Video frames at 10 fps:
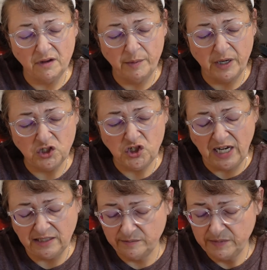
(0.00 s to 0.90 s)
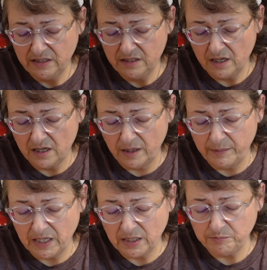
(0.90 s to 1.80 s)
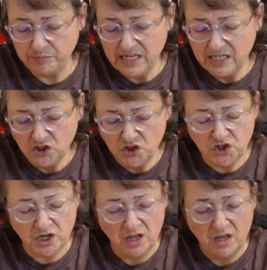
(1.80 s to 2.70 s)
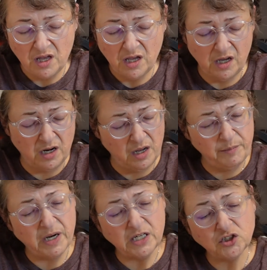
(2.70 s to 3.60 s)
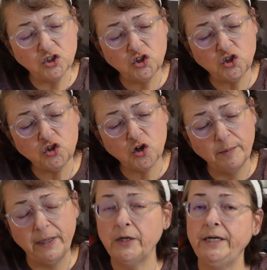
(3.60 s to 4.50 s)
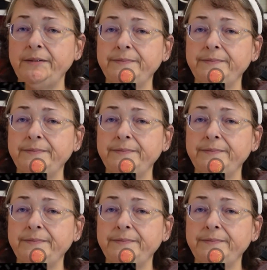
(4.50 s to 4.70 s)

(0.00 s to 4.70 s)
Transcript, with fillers: I bought jasmine, I bought peach, and I bought strawberry.